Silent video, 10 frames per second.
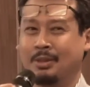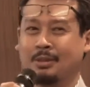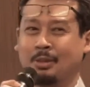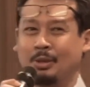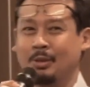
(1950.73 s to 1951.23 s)

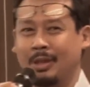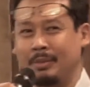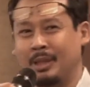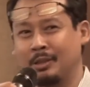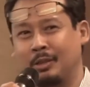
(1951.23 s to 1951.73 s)
to you lah
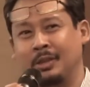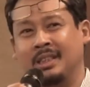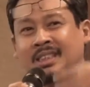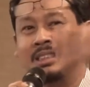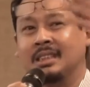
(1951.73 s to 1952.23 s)
because of the
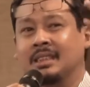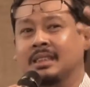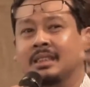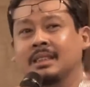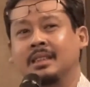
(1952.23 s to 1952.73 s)

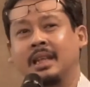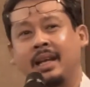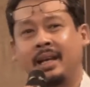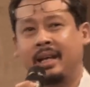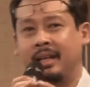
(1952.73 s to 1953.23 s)
distance
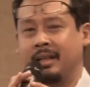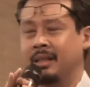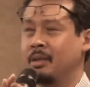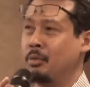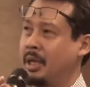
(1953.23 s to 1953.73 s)

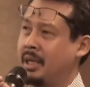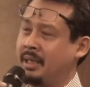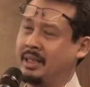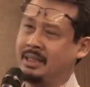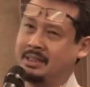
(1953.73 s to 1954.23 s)
and the way
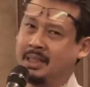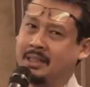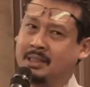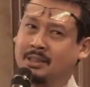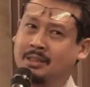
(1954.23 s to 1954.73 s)
they
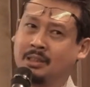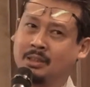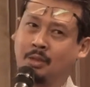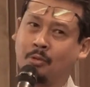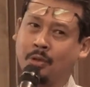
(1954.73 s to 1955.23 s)
design the
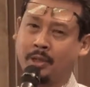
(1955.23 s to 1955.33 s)
software.